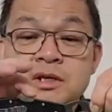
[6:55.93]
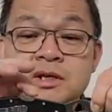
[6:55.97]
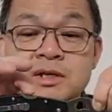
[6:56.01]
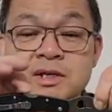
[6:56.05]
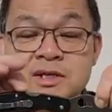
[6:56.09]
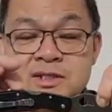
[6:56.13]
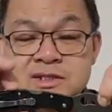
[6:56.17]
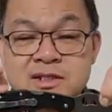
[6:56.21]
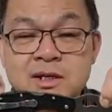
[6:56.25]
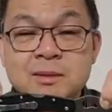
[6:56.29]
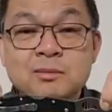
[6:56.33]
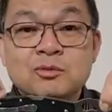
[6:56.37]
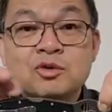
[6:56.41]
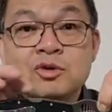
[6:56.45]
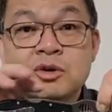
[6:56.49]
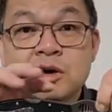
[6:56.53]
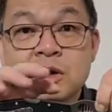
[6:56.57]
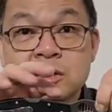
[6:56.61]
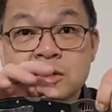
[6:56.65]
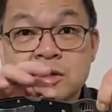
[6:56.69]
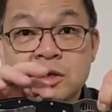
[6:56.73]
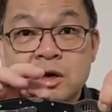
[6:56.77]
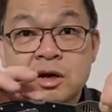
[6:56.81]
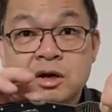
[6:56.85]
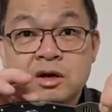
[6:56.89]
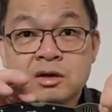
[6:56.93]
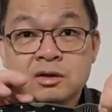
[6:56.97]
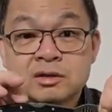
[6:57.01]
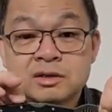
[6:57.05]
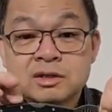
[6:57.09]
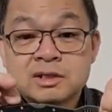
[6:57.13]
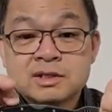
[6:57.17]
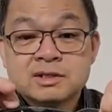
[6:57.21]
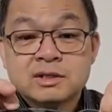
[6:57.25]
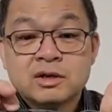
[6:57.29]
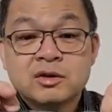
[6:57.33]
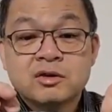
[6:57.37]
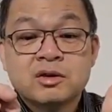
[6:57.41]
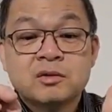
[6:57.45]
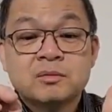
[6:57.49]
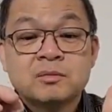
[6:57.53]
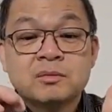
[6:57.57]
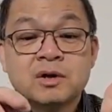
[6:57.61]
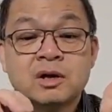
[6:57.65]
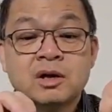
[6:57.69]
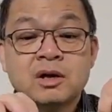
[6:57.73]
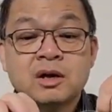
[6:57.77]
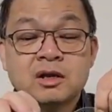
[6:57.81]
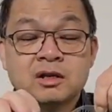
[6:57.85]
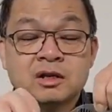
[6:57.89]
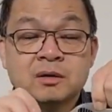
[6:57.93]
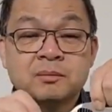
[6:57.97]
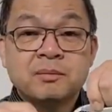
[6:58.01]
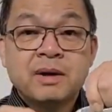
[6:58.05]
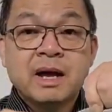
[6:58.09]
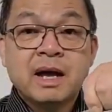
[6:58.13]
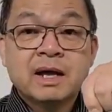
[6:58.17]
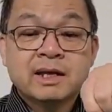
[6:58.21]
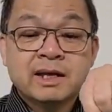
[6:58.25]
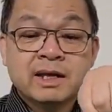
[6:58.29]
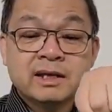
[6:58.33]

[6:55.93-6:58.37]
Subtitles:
it's somewhere along this area on the back